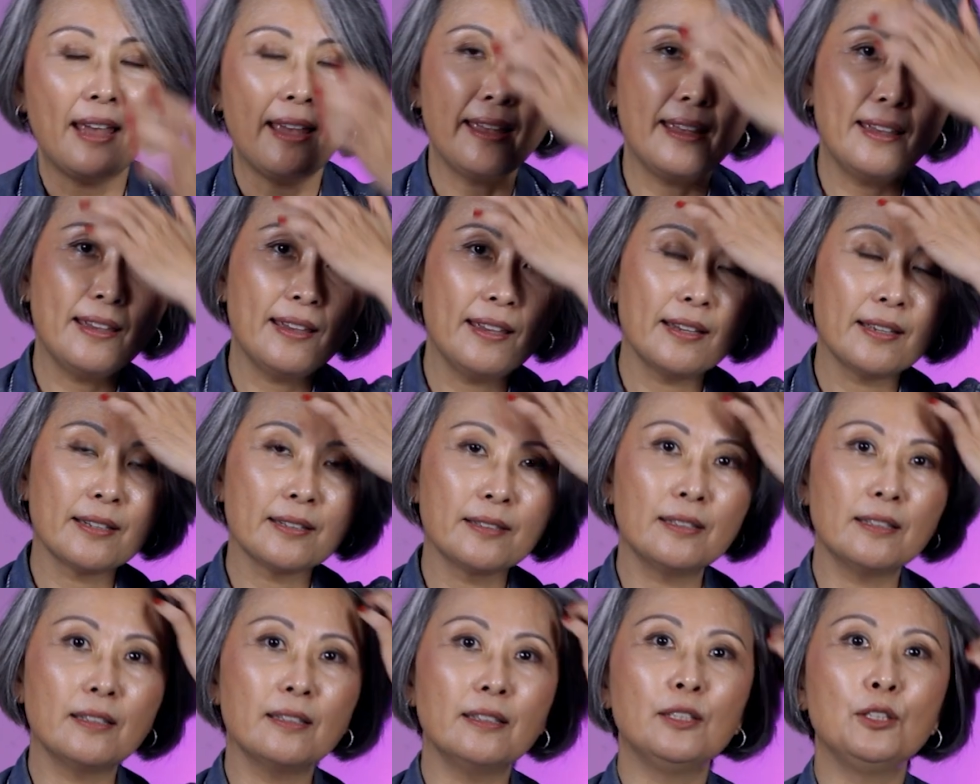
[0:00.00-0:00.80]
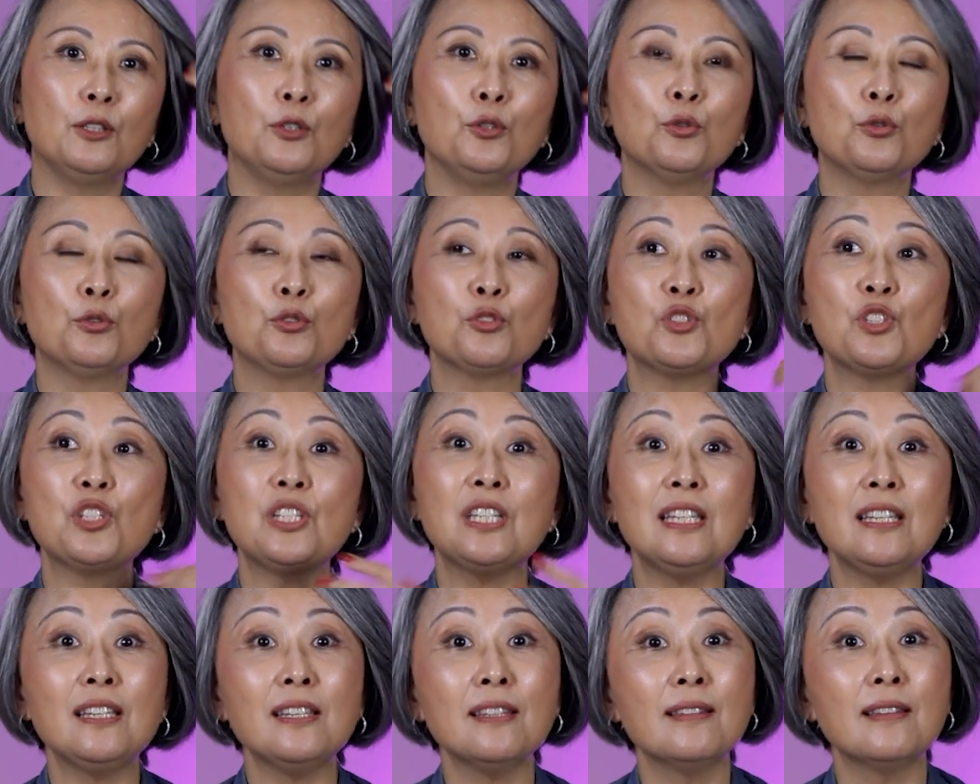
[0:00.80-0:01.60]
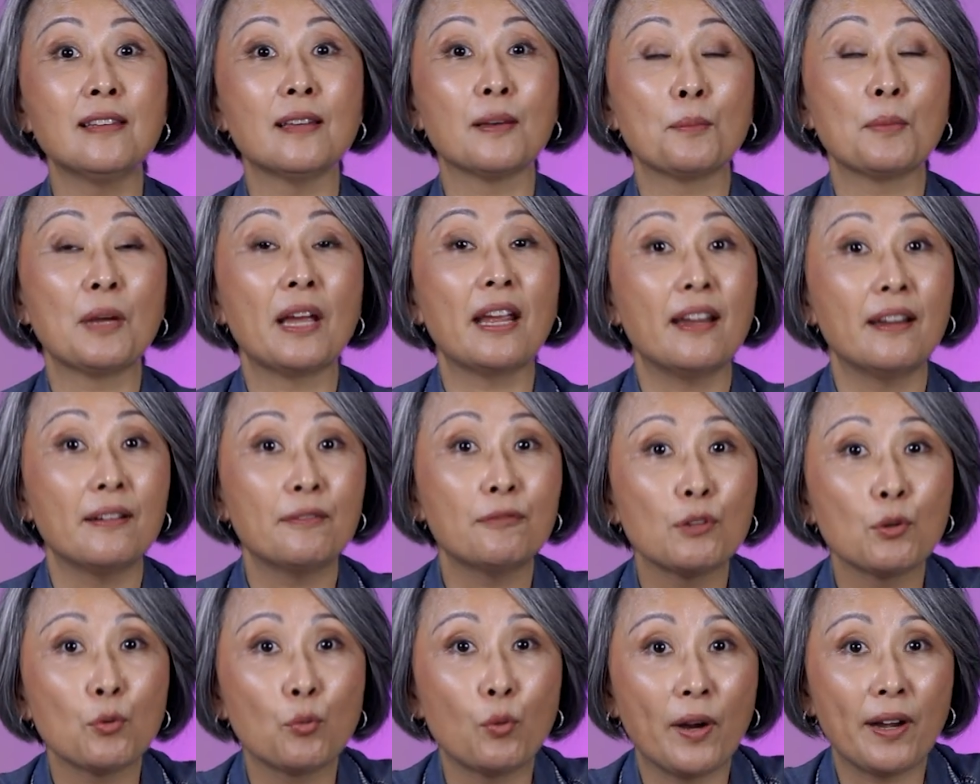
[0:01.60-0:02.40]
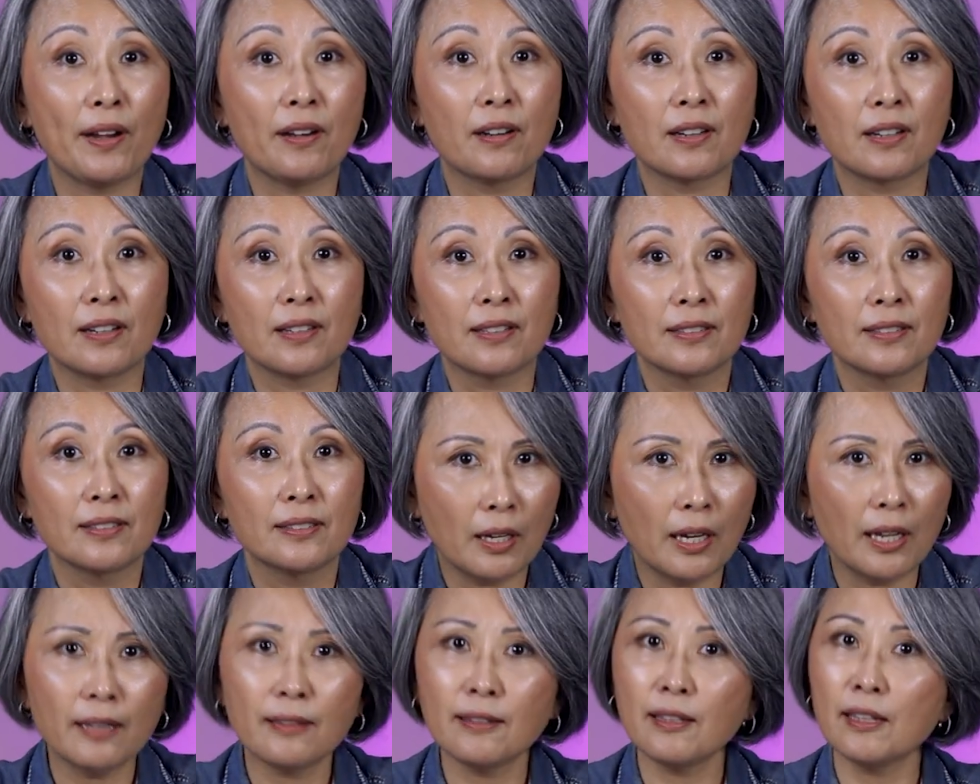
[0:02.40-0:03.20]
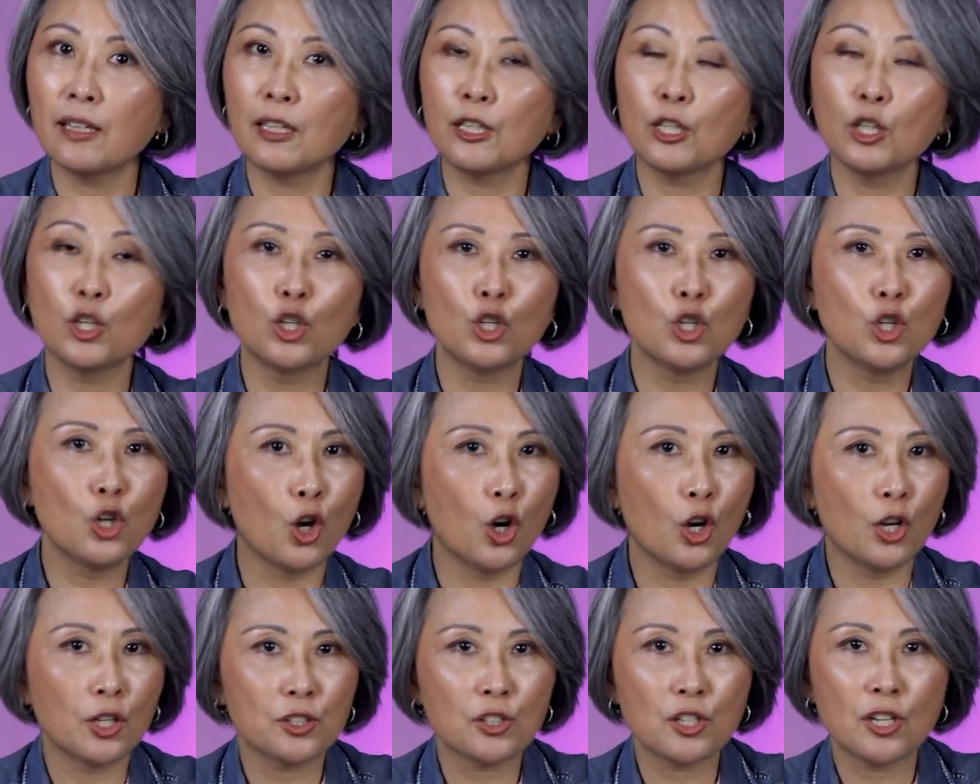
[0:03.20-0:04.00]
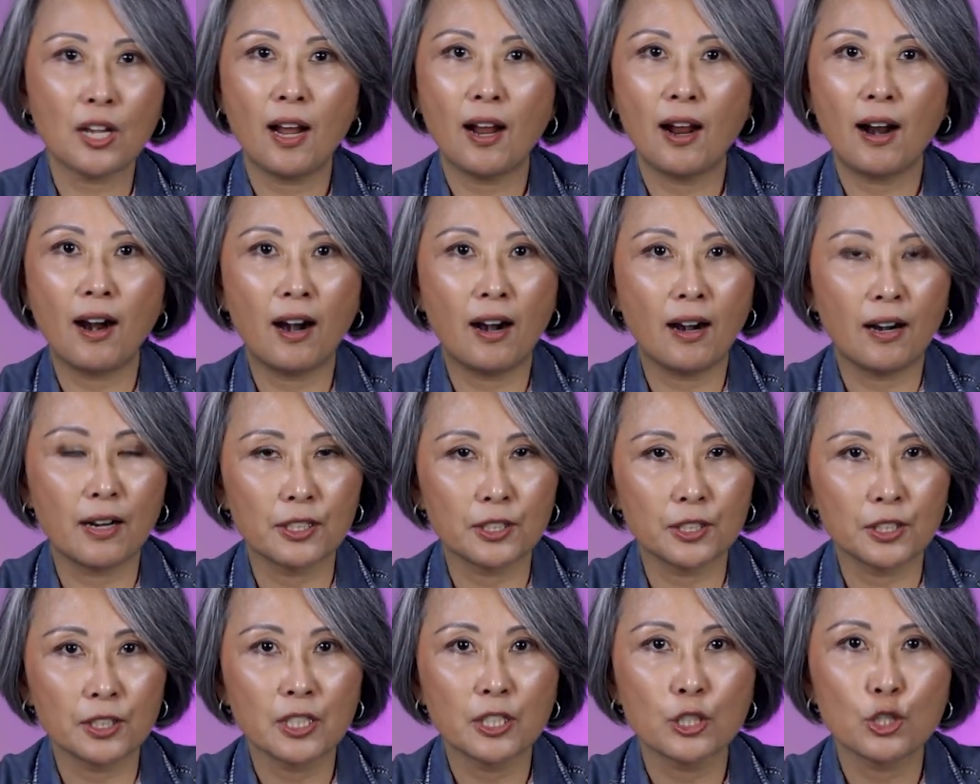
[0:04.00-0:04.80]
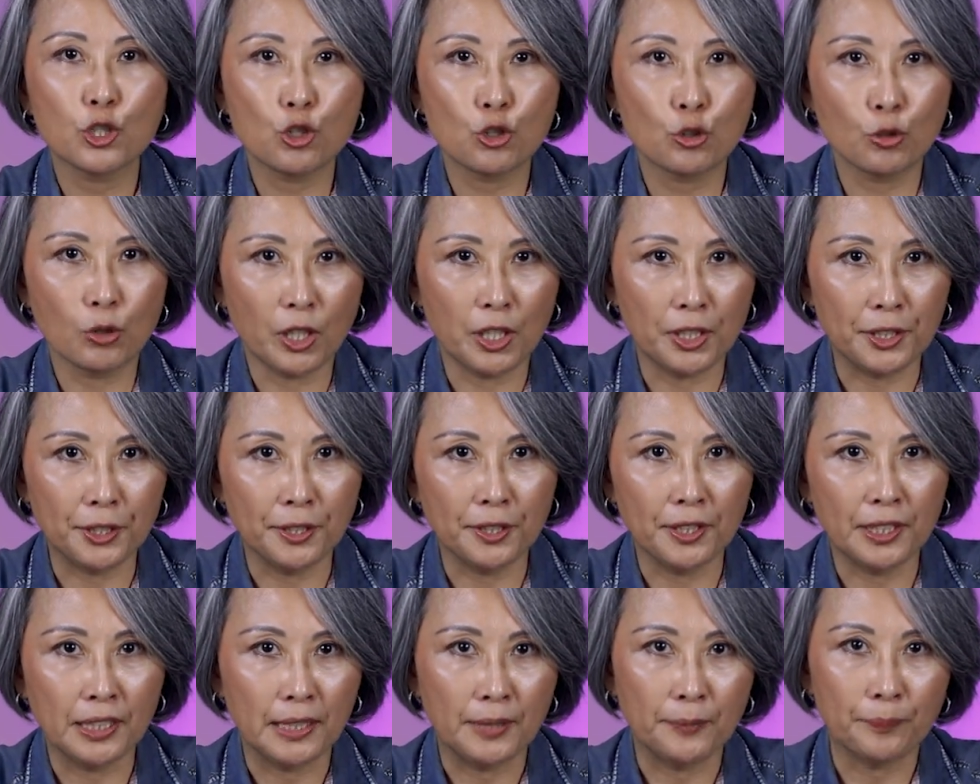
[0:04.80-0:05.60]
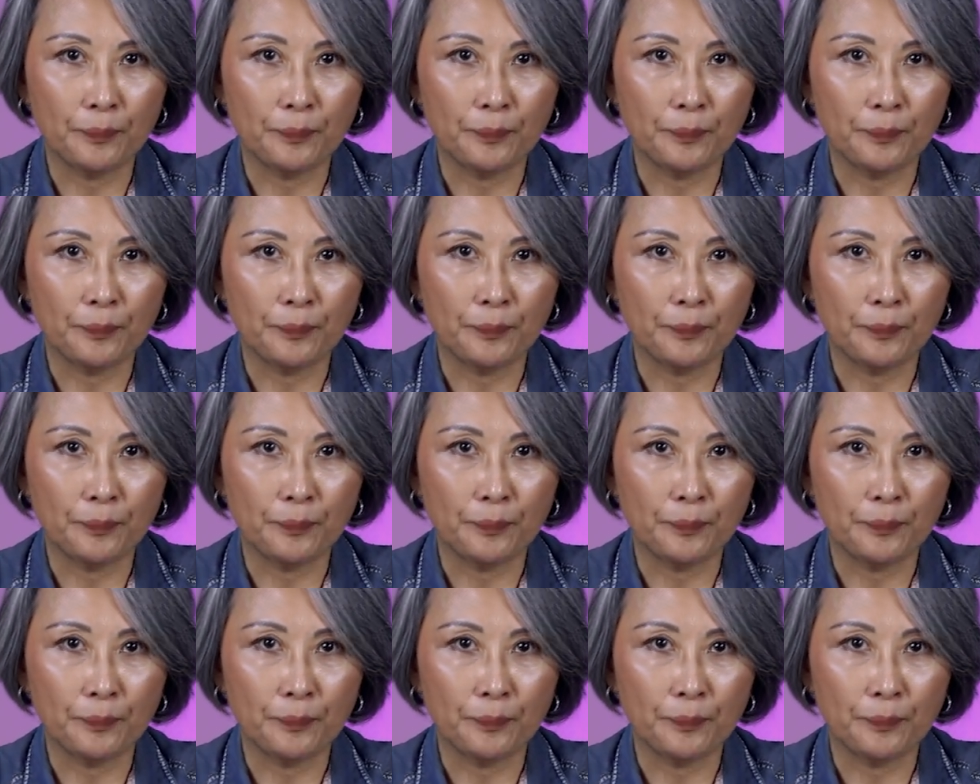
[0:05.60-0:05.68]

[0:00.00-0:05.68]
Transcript: And you see them everywhere, and they are not hard to learn.